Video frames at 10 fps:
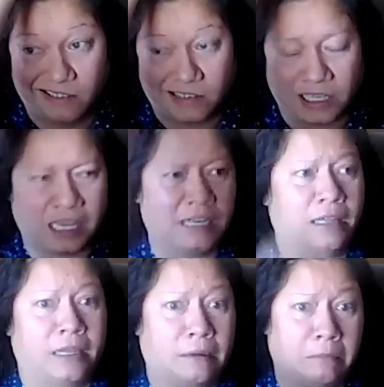they kind of
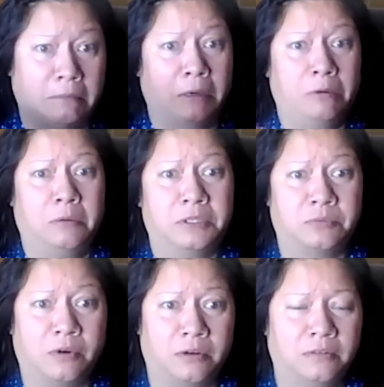like, I don't know
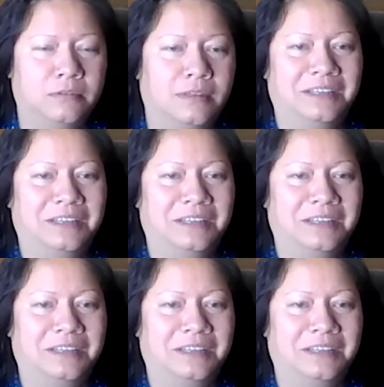what's wrong.